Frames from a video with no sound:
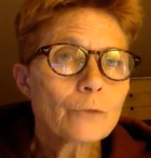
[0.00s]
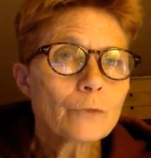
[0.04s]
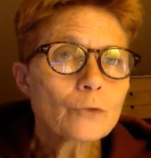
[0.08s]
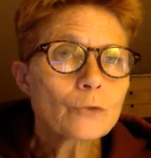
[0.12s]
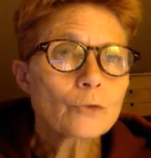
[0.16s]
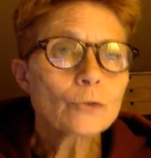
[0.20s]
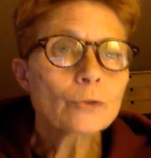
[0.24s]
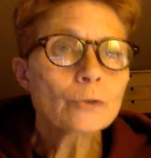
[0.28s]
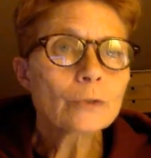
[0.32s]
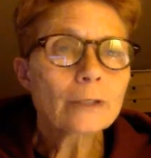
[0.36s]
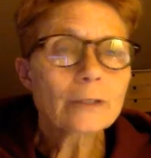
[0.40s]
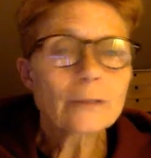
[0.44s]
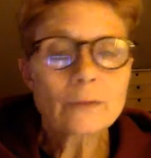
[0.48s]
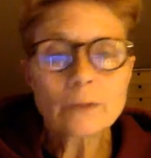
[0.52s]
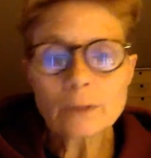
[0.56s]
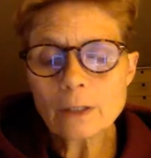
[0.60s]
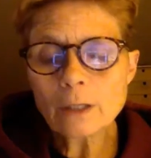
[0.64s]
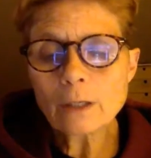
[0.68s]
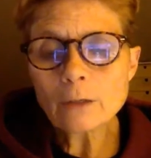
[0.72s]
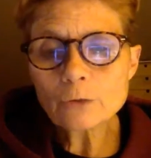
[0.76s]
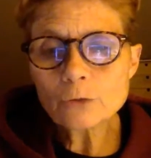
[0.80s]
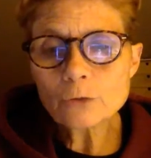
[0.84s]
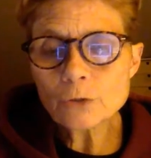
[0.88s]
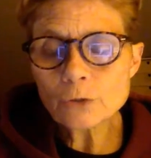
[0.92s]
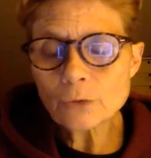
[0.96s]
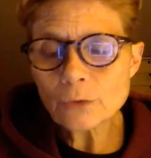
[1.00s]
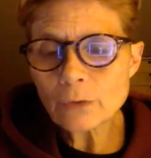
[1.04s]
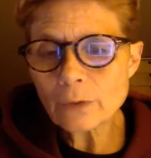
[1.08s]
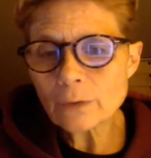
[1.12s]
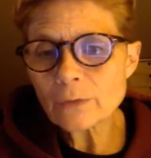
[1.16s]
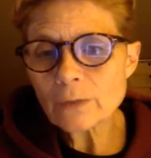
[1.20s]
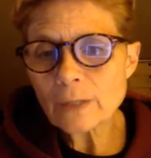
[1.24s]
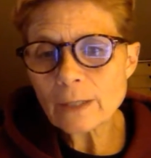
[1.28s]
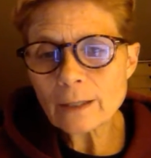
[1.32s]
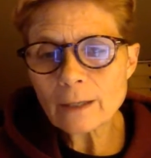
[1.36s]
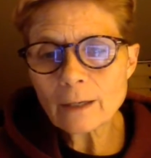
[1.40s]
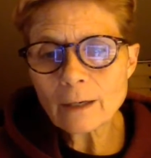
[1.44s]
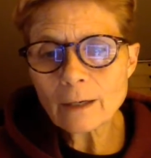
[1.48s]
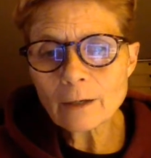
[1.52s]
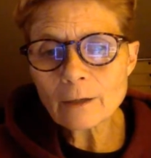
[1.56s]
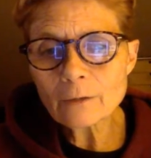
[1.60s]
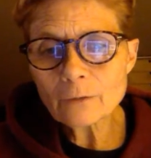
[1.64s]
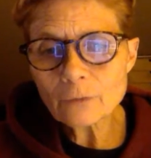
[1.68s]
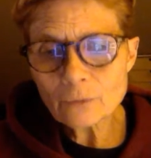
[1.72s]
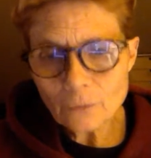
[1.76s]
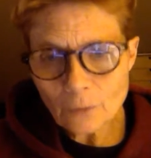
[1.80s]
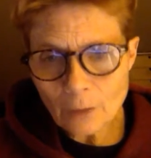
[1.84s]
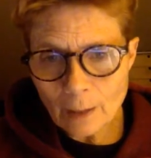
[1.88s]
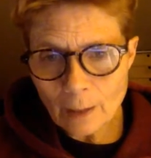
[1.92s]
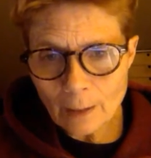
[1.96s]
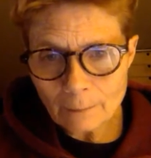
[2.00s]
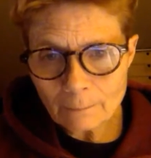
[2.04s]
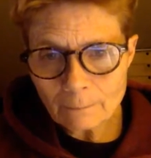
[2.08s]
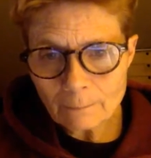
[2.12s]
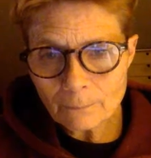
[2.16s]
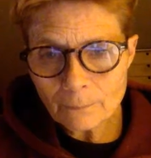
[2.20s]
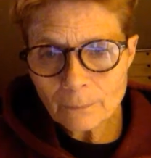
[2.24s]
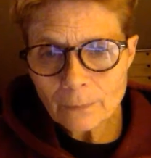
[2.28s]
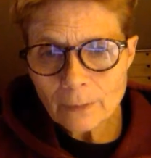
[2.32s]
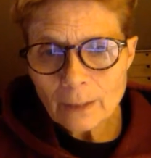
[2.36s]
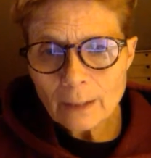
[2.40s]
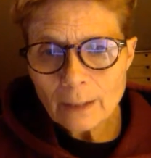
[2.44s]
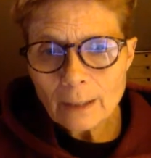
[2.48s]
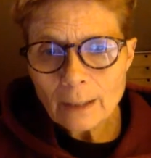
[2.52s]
certainly the culture that they are from